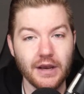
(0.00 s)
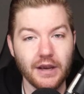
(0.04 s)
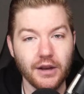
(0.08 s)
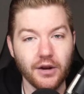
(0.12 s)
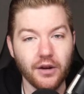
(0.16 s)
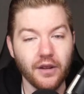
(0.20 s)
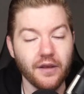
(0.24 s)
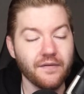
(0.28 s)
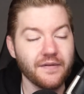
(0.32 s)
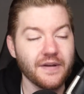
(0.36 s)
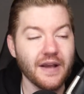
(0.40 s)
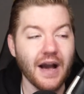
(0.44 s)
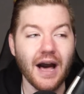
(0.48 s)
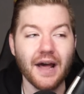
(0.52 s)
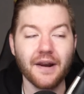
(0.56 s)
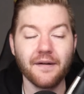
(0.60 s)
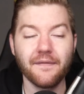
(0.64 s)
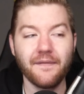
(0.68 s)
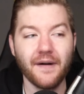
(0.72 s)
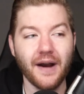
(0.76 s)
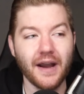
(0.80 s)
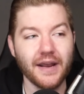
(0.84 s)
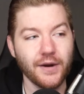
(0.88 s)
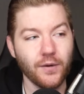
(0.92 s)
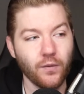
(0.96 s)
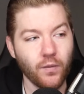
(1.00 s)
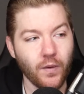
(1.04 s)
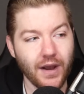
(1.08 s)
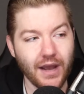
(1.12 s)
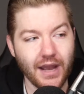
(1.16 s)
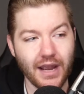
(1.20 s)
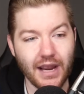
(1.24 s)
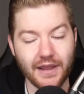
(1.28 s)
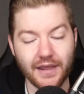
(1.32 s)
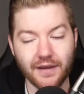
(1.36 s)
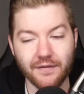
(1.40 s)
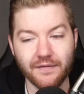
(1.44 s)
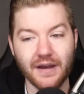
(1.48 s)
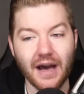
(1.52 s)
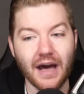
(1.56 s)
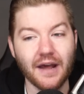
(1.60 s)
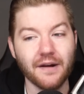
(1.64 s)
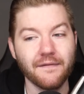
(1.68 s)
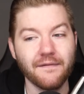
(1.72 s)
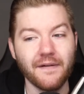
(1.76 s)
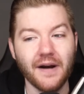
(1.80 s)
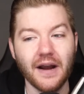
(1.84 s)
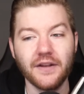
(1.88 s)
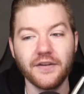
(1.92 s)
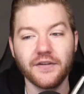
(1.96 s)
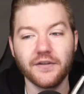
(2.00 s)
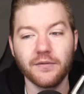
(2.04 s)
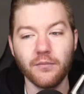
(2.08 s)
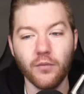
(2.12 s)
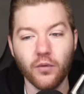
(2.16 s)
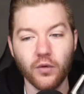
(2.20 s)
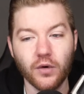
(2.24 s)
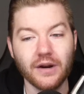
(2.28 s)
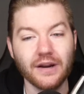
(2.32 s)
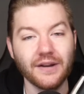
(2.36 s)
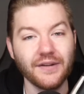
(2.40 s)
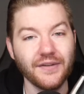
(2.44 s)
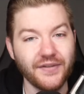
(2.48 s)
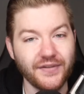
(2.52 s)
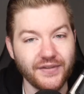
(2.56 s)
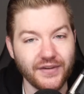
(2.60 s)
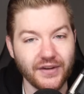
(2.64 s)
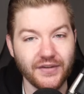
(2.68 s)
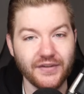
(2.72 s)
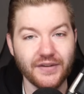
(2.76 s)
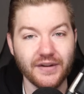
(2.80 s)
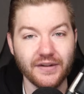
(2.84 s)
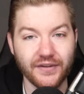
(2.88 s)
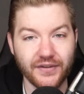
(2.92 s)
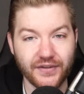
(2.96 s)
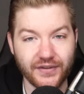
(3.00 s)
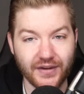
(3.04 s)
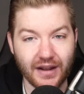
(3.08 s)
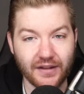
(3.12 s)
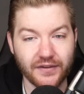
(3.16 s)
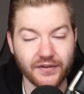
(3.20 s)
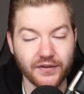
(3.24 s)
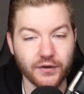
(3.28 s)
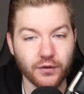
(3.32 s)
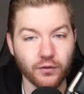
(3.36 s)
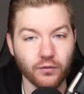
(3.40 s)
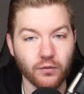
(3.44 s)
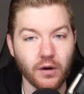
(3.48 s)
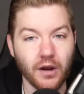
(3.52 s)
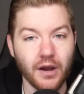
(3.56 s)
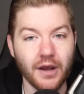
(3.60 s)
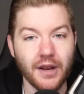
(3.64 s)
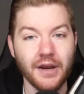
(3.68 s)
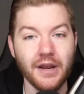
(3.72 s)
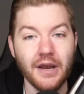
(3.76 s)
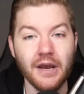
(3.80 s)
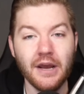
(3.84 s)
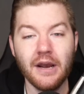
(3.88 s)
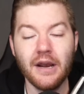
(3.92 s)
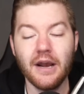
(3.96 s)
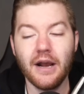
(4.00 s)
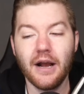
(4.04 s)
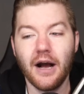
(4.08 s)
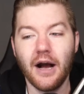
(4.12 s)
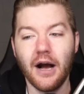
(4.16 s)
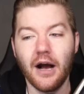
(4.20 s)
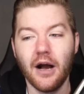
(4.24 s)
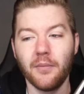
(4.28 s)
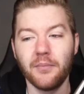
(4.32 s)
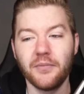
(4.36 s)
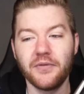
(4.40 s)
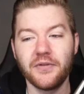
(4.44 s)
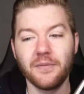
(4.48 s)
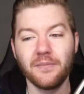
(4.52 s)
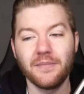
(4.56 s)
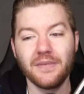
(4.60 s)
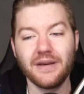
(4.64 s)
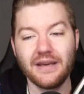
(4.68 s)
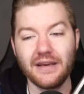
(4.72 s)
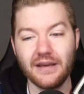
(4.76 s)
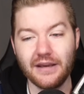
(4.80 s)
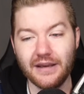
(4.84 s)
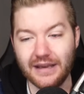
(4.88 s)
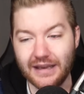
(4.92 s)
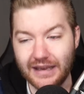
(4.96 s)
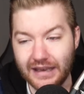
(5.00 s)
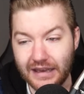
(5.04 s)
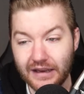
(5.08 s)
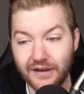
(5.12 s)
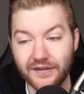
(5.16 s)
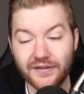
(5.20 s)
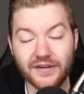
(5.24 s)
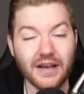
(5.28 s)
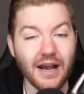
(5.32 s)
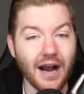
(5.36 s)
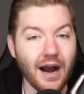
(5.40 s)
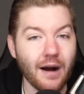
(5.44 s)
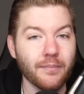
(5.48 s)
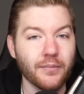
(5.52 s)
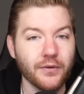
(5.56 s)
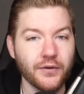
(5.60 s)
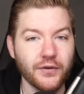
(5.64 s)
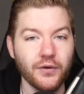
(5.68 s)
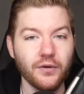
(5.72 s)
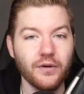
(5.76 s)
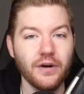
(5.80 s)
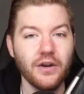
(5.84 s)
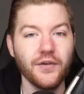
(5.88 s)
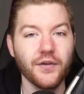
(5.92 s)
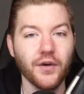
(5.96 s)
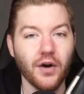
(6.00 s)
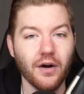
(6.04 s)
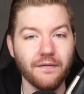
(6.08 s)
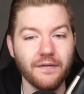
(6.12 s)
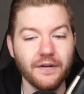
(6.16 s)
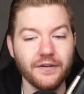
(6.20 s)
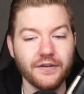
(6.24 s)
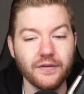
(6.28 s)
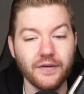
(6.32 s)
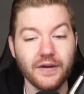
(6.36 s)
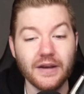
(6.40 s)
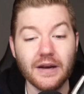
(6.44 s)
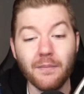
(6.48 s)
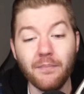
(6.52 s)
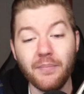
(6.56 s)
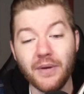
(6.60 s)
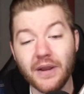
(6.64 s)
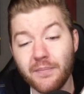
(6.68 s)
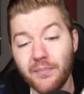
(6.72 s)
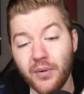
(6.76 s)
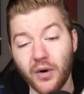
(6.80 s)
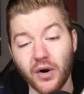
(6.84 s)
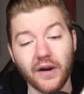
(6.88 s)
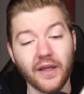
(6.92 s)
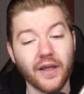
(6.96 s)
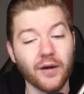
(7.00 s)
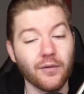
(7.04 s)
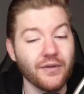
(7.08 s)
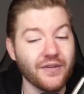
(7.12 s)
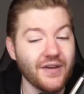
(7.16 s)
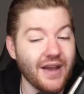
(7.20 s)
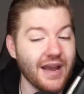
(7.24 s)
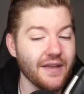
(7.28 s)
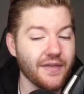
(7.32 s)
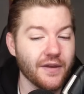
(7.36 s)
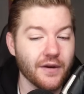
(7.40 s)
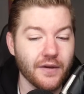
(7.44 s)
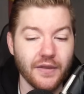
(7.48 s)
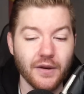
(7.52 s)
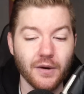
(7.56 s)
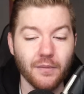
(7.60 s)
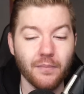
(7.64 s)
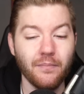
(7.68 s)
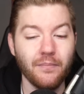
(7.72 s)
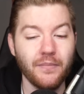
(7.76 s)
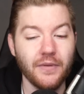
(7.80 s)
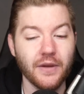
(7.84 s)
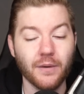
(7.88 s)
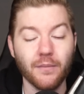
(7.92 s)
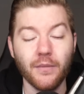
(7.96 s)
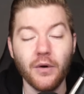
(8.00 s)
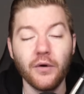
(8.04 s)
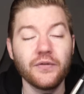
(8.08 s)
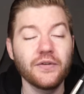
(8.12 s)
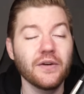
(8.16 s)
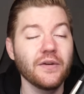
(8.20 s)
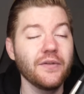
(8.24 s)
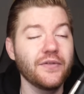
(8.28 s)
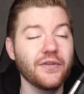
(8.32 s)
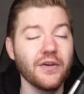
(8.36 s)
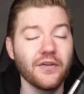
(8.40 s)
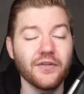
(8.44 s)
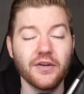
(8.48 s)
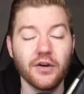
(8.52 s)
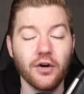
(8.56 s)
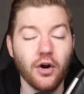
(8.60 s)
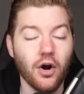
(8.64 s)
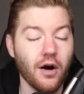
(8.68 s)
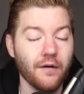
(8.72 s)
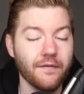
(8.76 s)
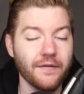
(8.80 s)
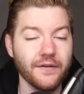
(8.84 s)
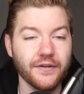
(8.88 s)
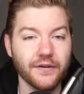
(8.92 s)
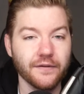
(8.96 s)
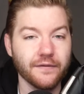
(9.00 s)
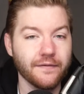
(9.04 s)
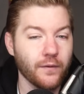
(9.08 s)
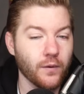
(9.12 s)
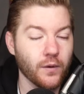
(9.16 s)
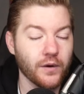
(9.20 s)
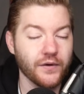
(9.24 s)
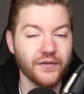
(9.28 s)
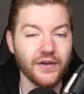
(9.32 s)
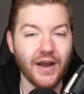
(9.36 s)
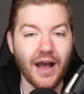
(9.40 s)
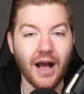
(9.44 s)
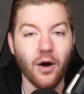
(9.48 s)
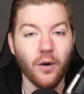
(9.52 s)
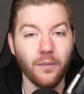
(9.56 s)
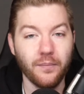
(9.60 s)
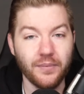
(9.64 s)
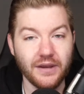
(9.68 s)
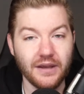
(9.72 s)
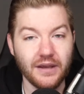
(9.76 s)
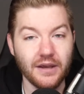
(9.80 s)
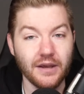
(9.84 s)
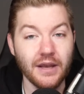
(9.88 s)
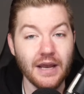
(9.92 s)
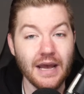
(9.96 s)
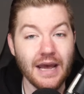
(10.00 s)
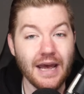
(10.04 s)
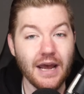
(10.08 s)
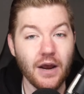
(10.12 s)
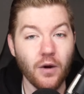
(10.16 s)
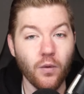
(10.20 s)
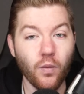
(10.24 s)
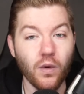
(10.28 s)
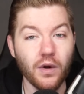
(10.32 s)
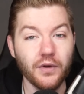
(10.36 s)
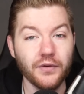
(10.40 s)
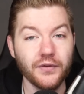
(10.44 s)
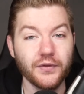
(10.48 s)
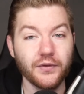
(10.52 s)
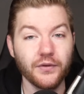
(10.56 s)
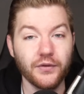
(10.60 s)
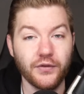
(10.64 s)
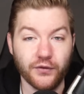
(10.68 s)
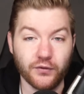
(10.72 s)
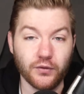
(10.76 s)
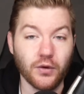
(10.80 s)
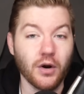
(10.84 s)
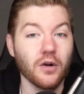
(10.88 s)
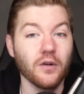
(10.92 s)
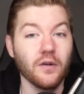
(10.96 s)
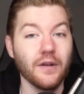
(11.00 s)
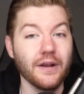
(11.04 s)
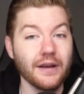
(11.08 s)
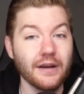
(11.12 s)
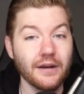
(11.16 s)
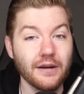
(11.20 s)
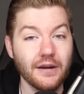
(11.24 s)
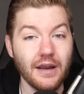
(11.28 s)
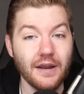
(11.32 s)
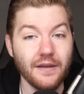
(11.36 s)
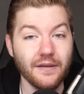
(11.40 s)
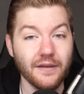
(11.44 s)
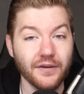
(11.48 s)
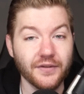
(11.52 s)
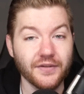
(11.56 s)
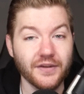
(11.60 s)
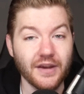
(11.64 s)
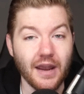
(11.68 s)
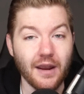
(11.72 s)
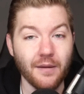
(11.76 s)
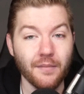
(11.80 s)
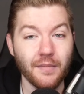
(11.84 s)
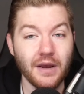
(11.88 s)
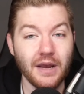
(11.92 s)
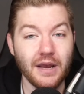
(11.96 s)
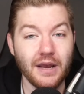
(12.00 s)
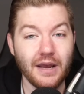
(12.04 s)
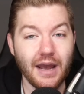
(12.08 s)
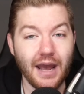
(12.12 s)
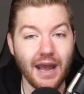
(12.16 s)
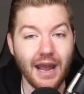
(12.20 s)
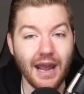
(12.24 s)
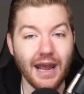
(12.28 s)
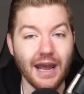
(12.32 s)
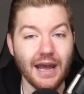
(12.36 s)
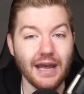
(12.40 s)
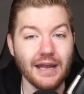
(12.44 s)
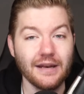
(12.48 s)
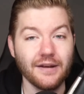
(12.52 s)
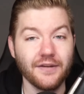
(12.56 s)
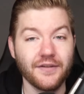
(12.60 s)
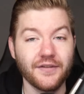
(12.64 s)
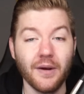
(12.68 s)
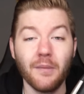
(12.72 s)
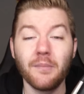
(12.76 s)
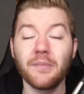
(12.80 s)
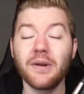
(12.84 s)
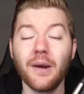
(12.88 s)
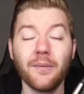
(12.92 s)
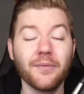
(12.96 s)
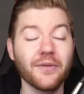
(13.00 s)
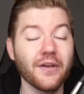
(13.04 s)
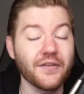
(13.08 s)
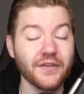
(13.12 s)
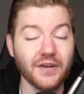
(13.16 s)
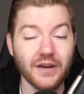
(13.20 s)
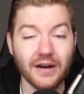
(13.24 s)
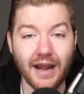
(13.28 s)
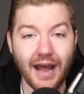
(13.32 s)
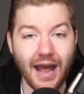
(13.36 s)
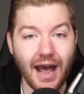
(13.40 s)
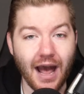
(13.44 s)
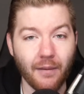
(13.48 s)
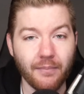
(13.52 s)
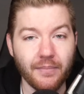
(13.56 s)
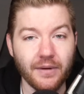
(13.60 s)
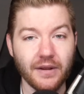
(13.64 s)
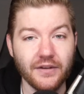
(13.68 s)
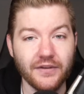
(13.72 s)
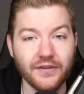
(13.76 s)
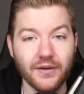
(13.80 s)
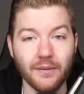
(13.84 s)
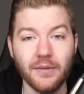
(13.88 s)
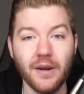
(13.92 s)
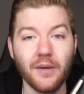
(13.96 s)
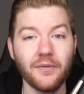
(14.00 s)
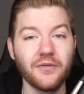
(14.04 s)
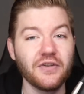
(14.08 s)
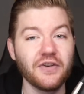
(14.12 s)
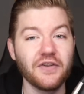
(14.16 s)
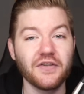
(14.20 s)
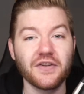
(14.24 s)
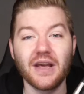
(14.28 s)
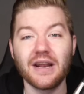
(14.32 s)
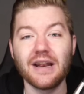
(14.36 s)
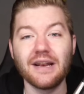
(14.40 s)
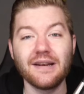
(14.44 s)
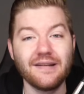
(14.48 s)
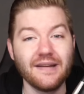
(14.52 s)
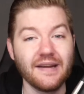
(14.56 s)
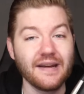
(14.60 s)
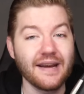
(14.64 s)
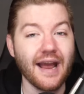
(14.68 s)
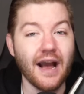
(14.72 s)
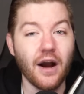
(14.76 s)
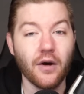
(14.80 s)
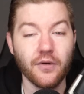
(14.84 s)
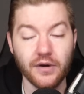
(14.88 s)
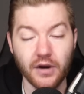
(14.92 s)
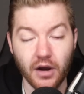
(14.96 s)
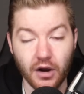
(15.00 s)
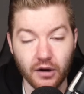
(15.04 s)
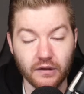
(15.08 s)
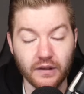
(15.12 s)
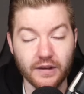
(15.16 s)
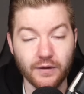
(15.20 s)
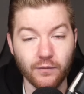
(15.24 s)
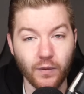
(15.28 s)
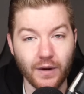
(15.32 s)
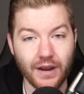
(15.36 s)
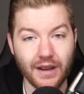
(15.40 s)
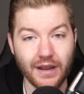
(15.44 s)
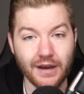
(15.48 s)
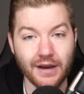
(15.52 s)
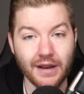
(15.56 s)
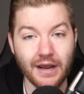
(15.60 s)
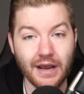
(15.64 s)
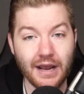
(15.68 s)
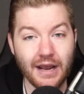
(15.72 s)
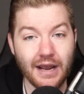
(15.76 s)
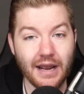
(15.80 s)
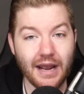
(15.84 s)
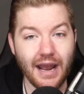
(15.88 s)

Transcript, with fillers: You know, they've got to find a way. They've got to find some more consistent sets to run, um, some easy opportunities offensively. And a big part of that was, hey, their, their, their most consistent offensive force, LP, was struggling in this game. And sometimes that's going to happen. Sometimes you just got to dig out an ugly win.